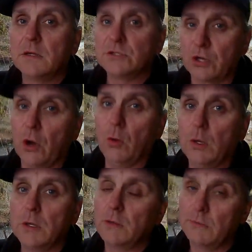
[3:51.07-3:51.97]
so
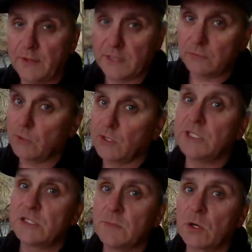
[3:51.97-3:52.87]
they can
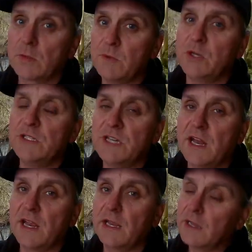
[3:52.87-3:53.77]
release them on Community Day.